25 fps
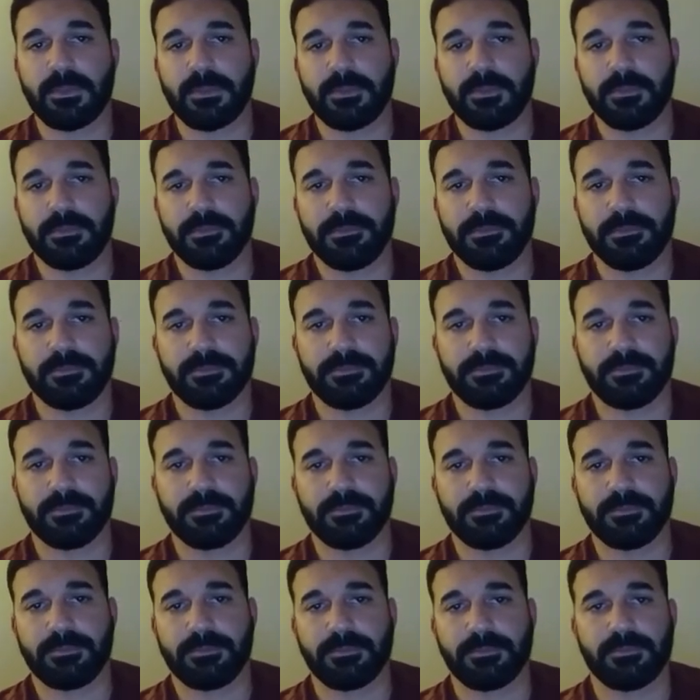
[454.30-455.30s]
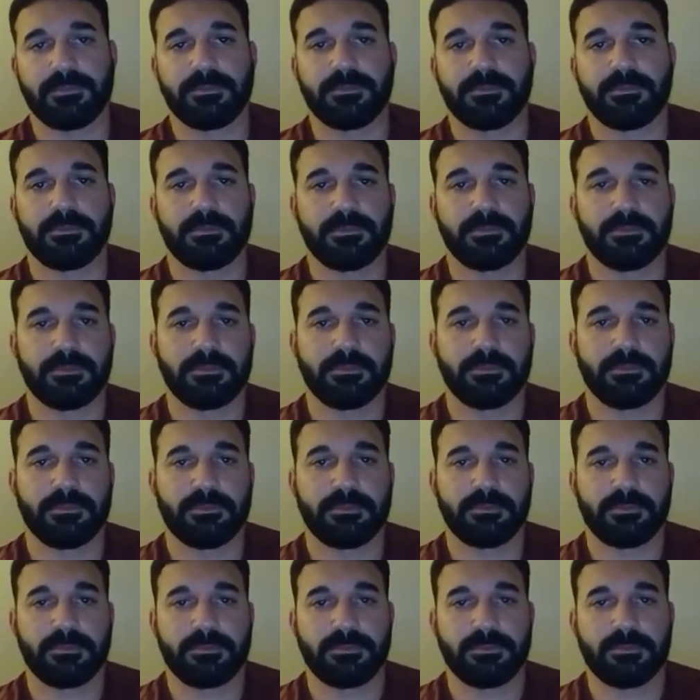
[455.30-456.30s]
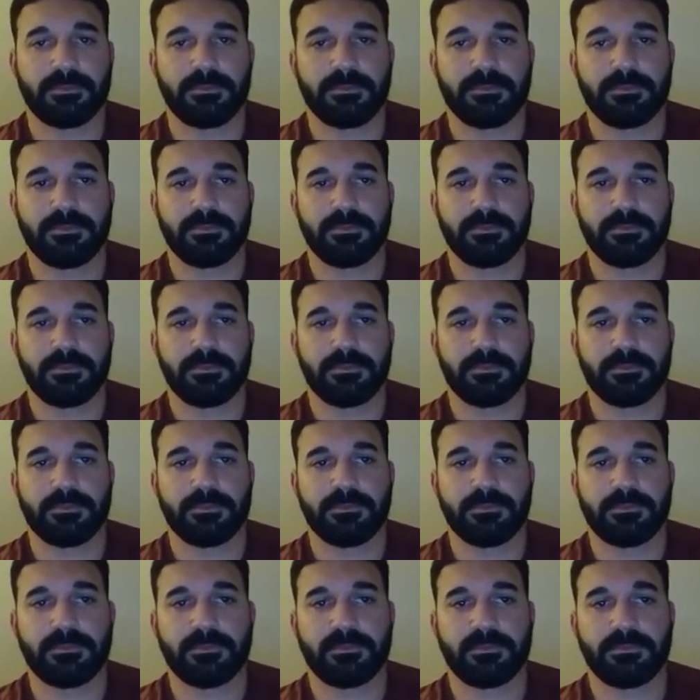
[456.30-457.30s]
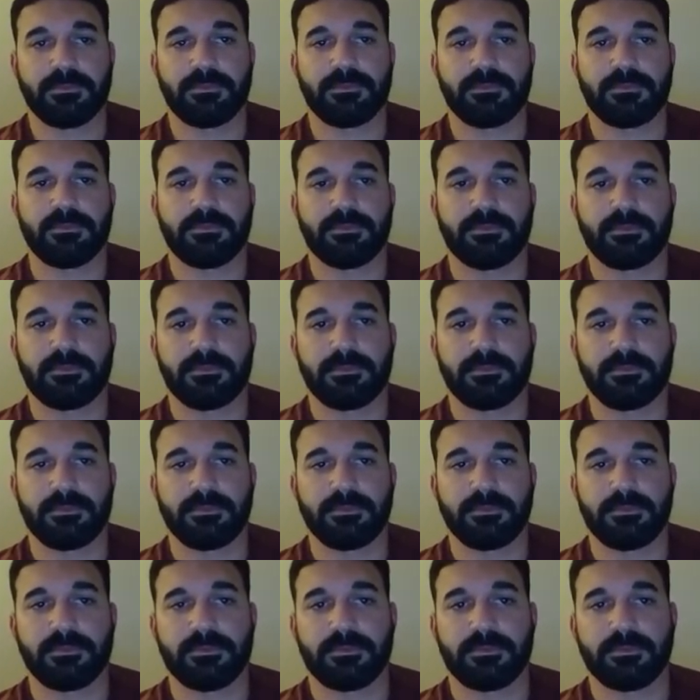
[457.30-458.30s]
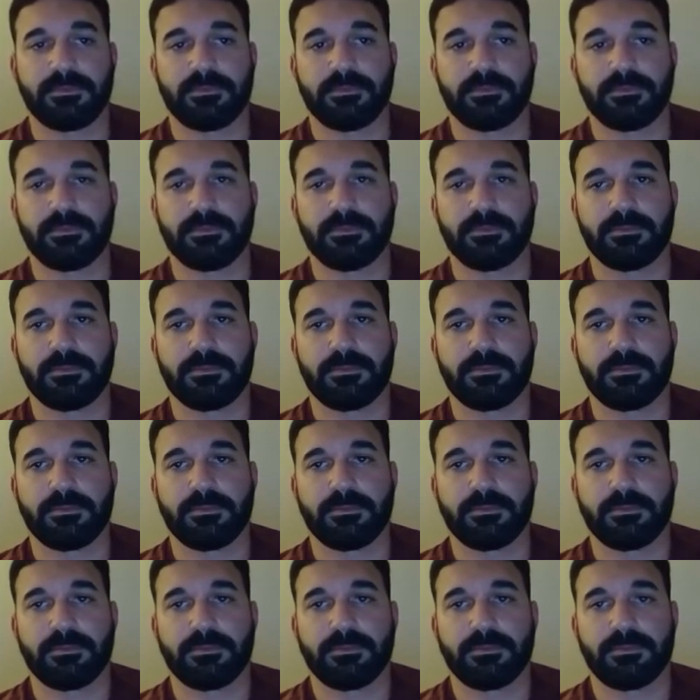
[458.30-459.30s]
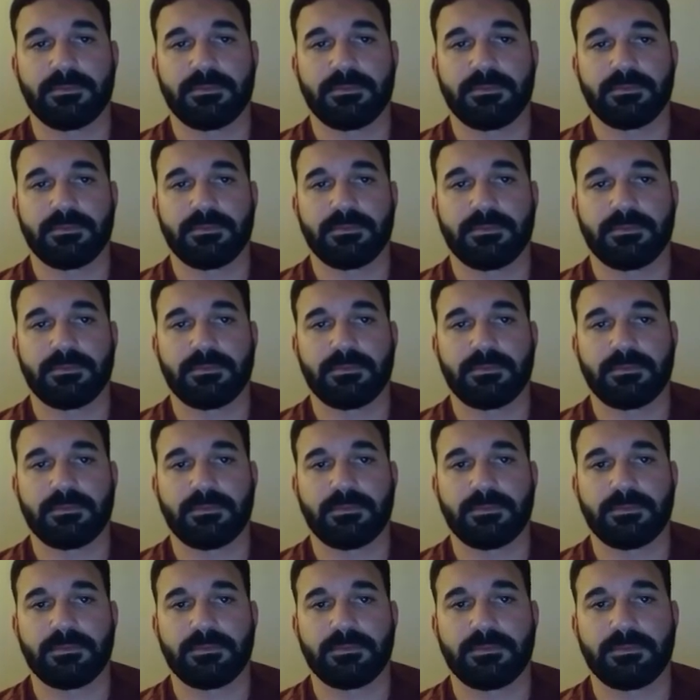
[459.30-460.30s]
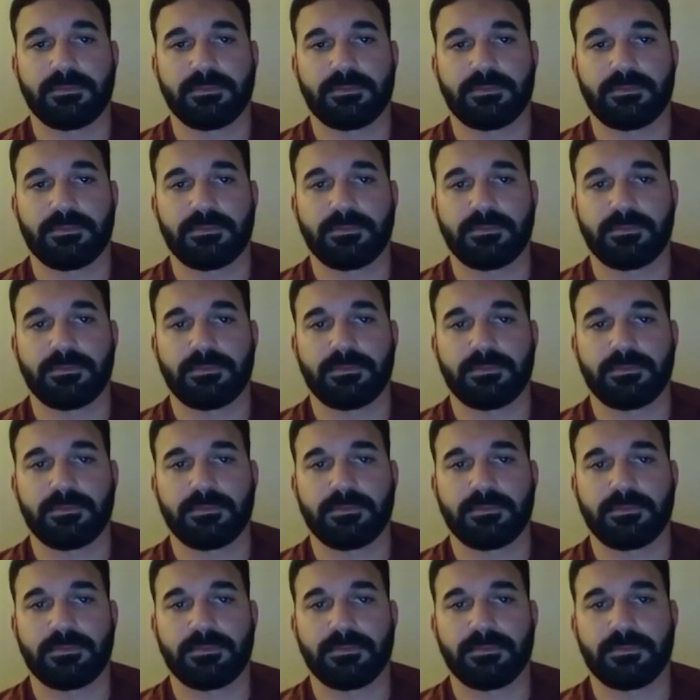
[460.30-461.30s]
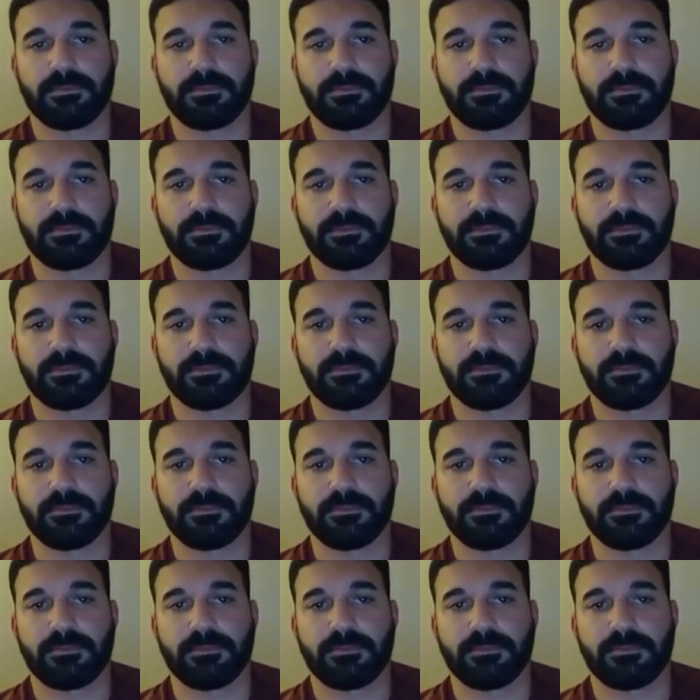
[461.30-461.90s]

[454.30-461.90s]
(not speaking)